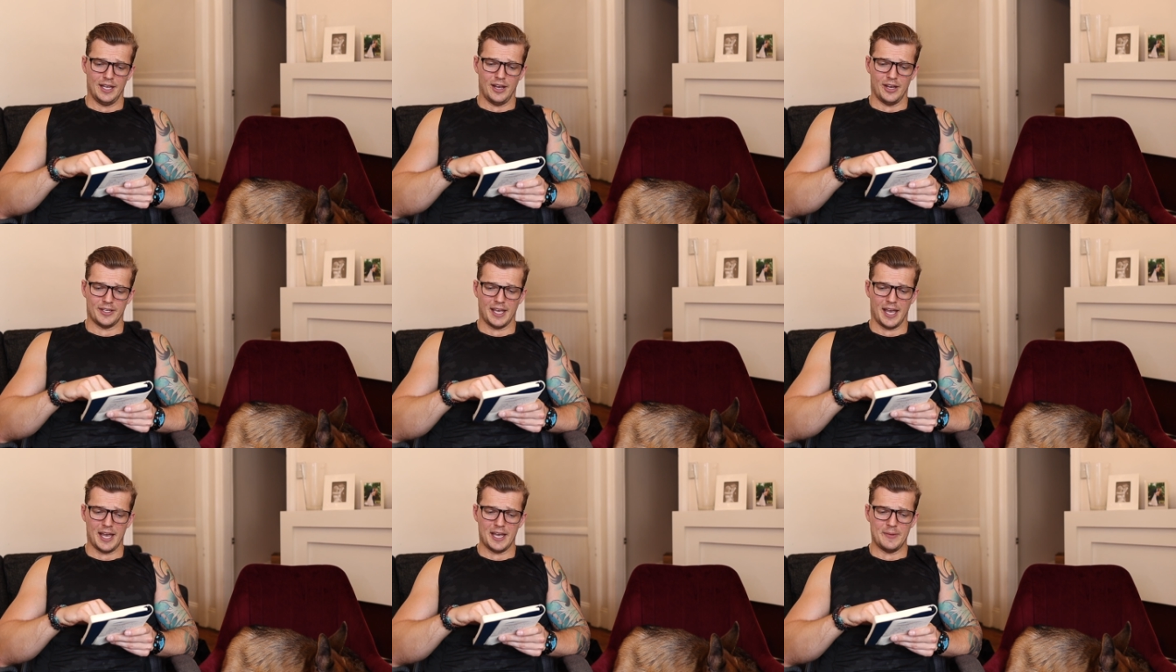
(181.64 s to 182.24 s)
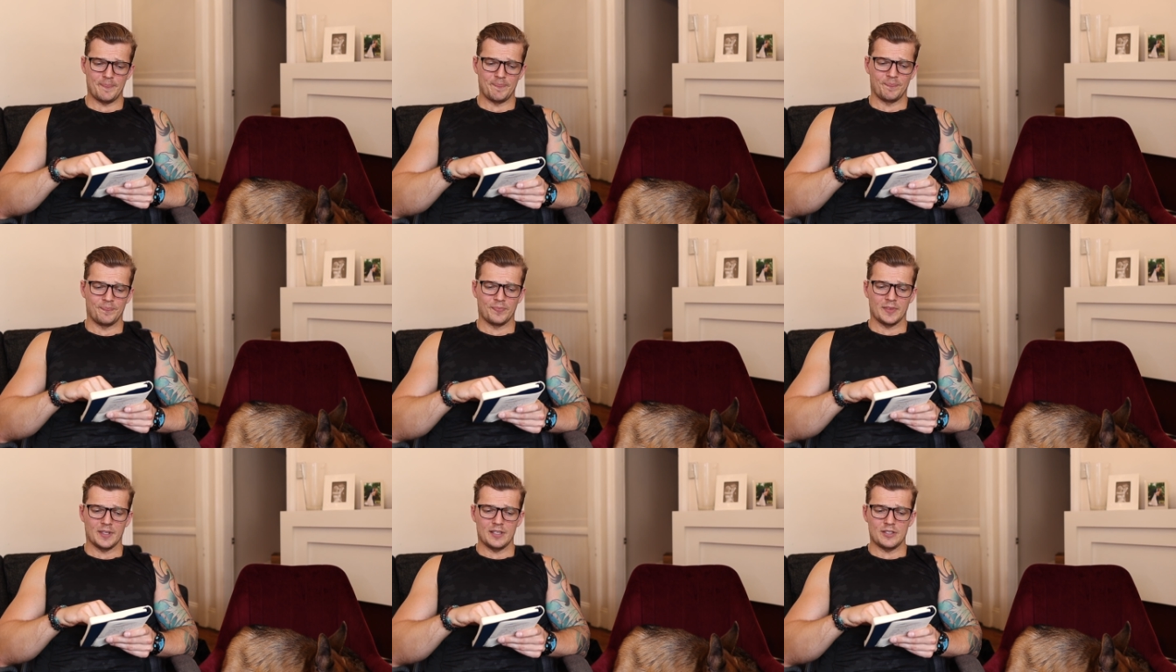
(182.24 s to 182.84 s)
Okay,
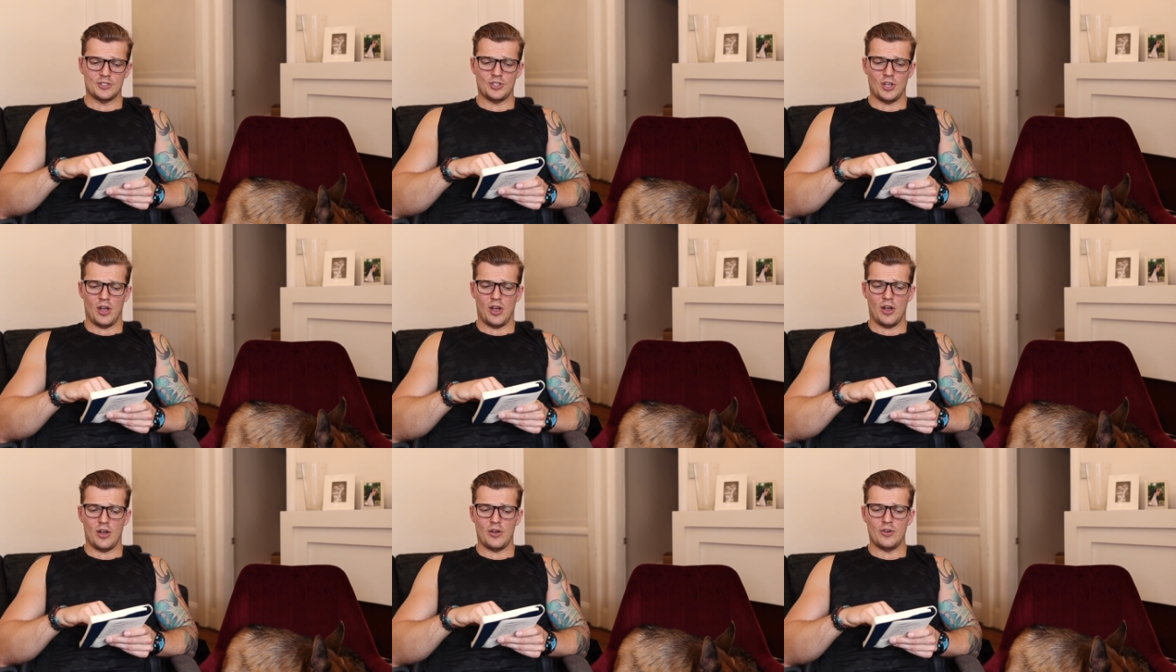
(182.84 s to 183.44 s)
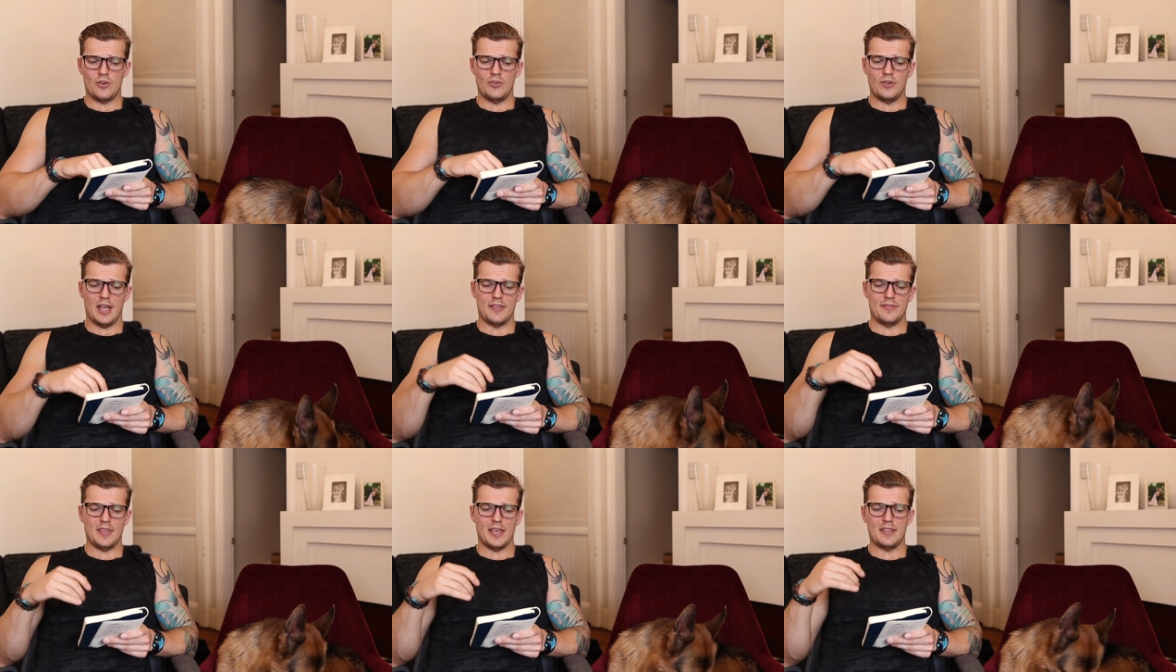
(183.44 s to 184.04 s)
so,
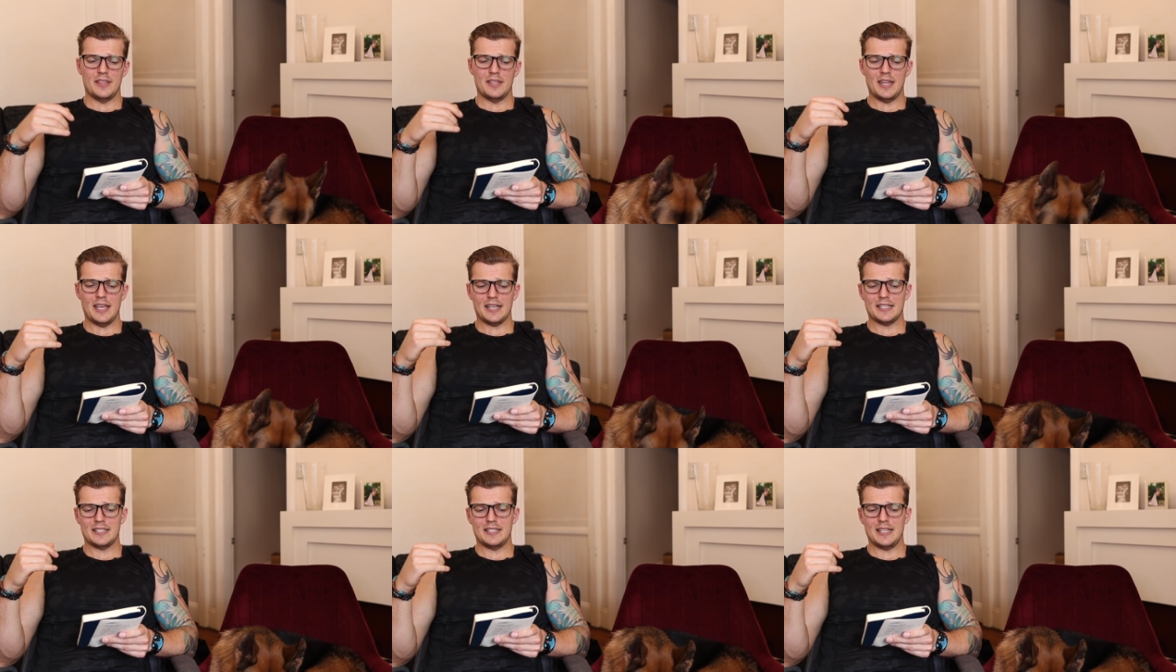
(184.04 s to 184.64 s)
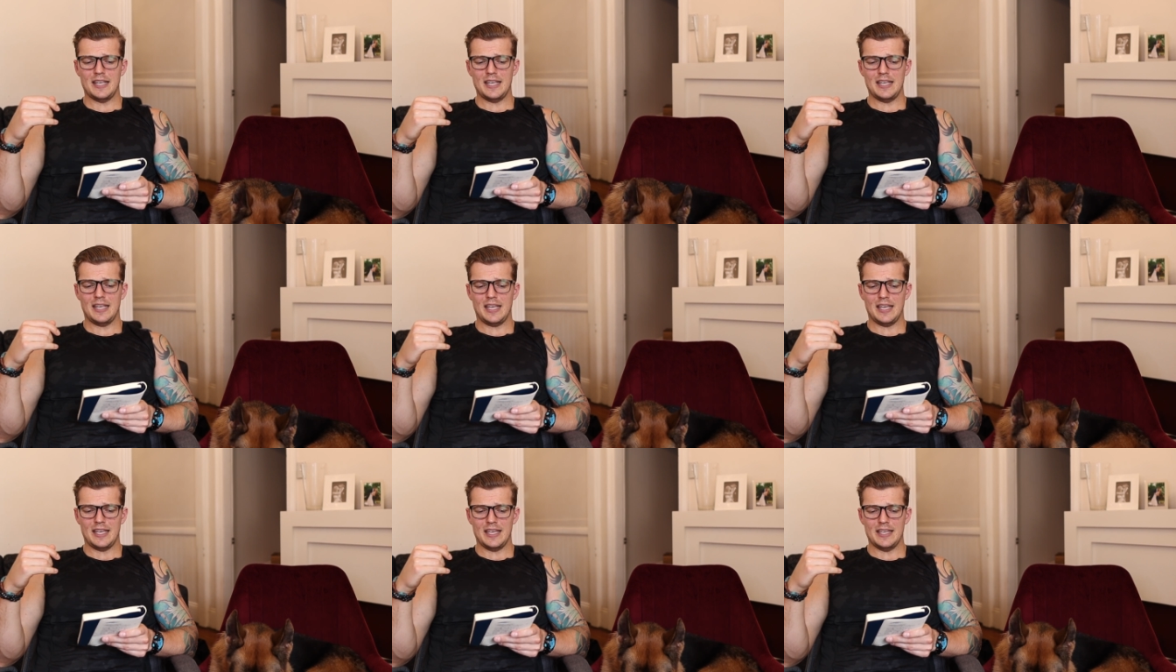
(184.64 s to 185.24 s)
and then the next
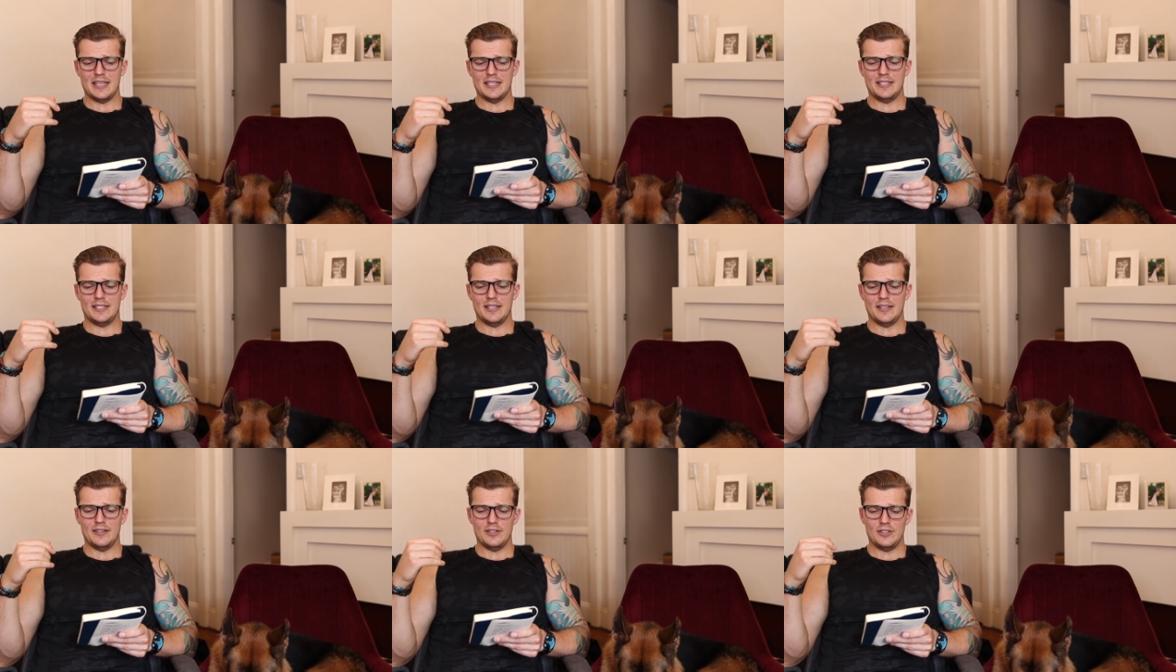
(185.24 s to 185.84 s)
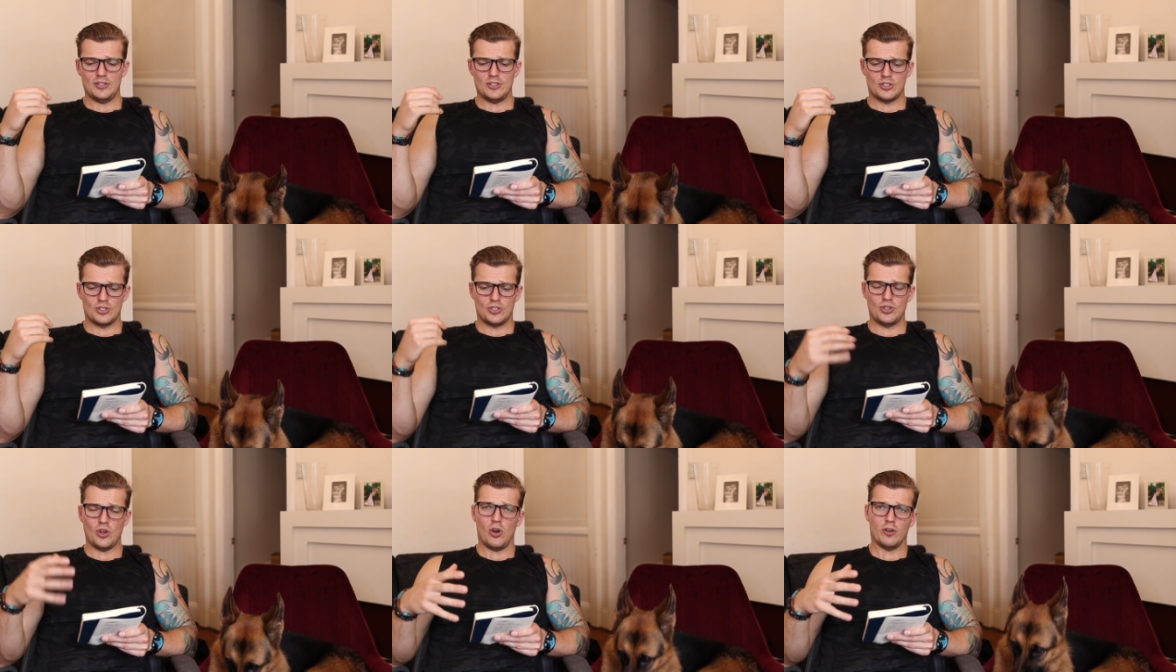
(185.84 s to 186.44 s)
thing
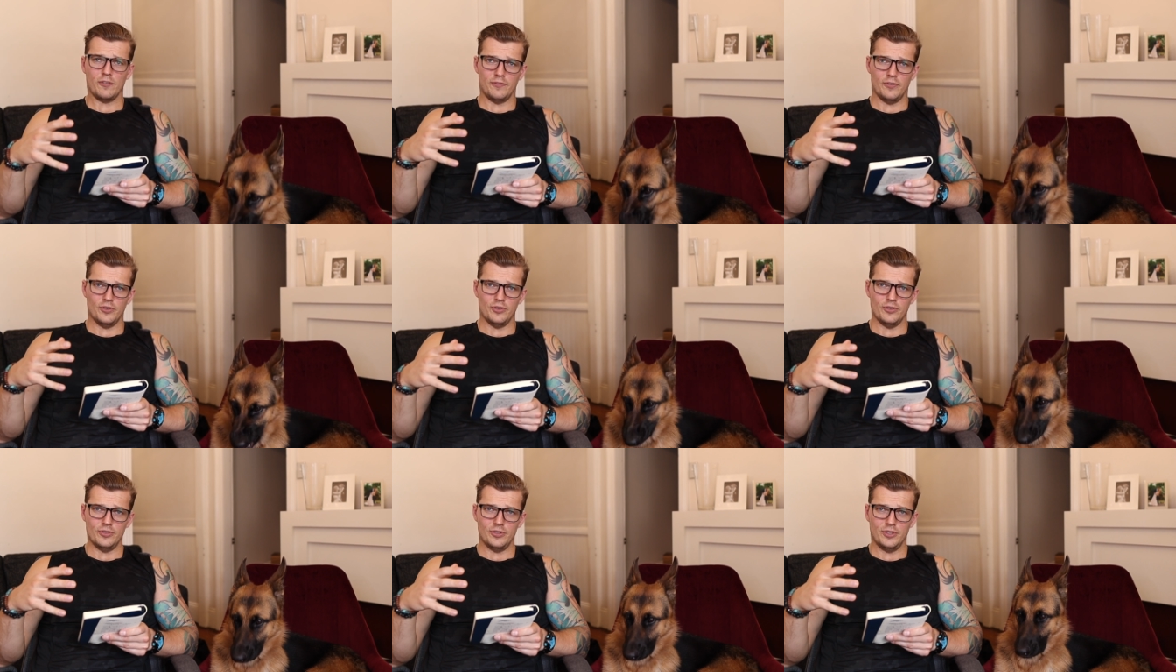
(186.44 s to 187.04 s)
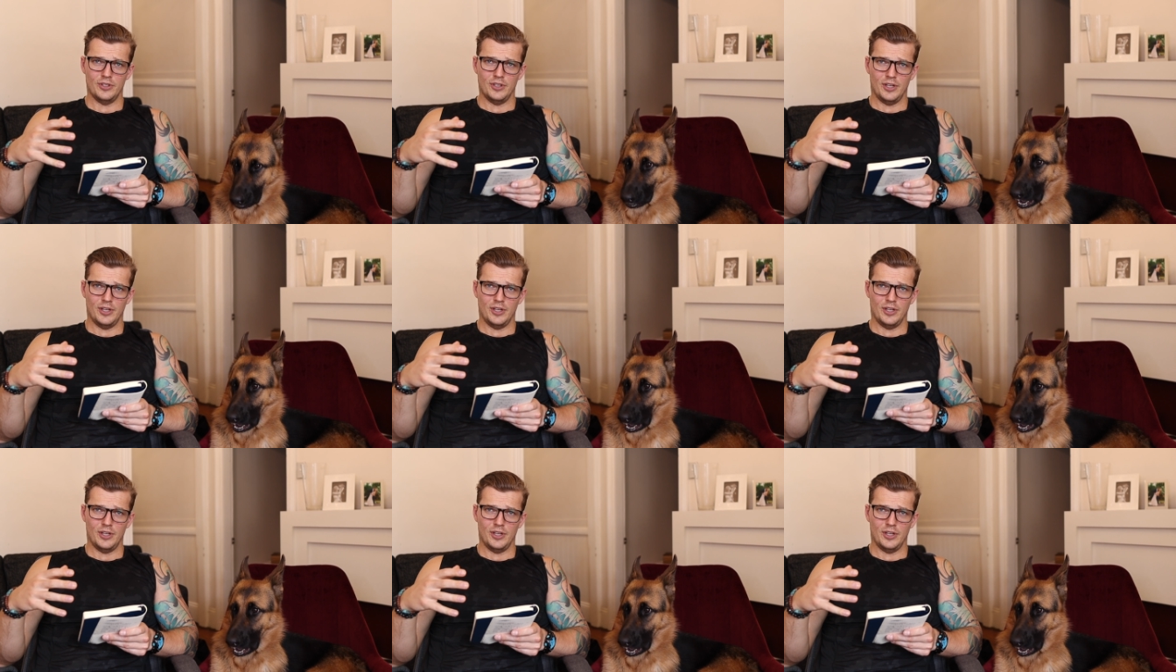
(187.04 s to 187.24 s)
is dog food.